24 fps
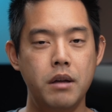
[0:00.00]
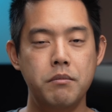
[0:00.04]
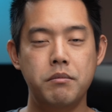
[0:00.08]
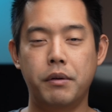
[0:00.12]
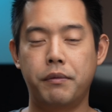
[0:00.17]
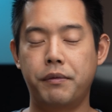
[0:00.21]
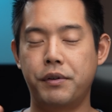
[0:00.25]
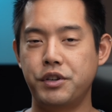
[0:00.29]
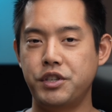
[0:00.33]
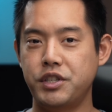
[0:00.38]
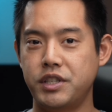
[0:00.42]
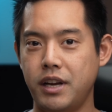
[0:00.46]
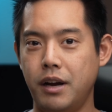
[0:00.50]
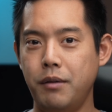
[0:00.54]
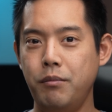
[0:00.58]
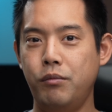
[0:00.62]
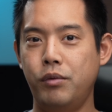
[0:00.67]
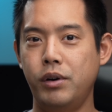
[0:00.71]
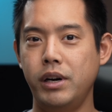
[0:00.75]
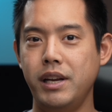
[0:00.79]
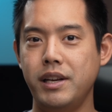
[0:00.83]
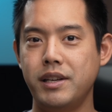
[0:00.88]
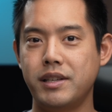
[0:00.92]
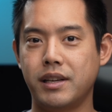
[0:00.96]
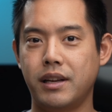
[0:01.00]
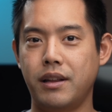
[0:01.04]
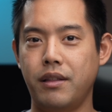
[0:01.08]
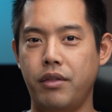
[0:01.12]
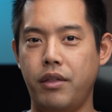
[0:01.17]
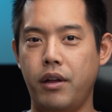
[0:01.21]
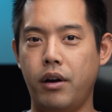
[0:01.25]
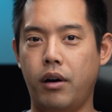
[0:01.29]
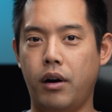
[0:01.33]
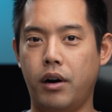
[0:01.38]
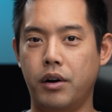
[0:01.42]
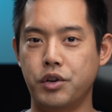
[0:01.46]
but for some reason,
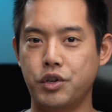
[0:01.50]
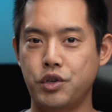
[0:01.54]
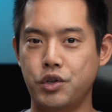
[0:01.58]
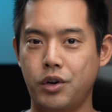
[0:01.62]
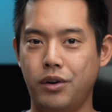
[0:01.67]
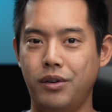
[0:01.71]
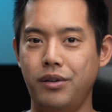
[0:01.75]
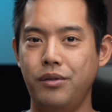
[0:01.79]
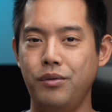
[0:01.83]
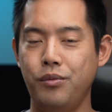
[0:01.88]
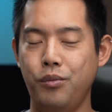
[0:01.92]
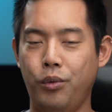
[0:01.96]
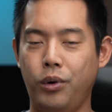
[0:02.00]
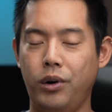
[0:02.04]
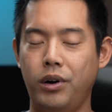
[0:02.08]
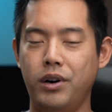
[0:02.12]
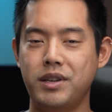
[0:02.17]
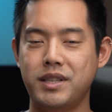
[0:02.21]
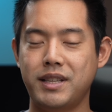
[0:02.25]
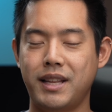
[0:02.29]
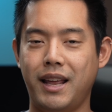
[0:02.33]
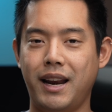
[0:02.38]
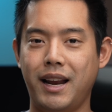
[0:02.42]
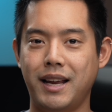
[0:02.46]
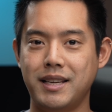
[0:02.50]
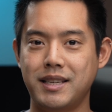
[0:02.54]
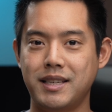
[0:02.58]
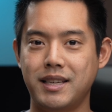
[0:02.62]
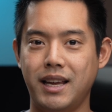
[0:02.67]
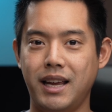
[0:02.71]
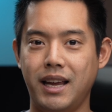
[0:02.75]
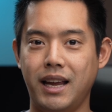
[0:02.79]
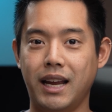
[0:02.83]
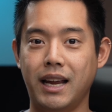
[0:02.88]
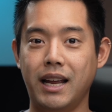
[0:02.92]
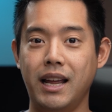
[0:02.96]
there are certain words that I
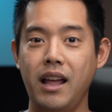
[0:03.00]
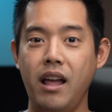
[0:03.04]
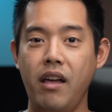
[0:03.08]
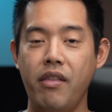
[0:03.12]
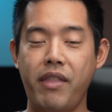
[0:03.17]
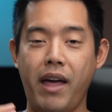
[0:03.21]
say